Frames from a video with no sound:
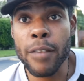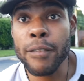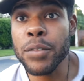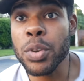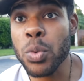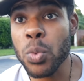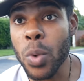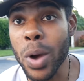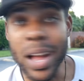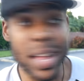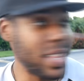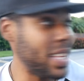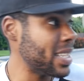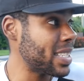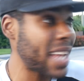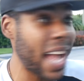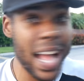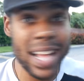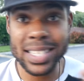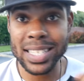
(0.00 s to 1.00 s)
For what? This
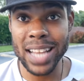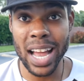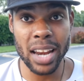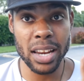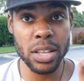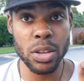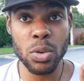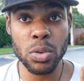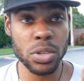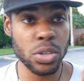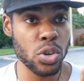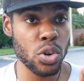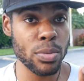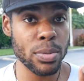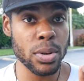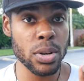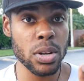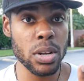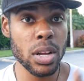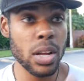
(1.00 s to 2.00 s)
guy's not a
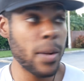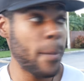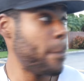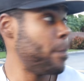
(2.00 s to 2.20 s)
YouTuber.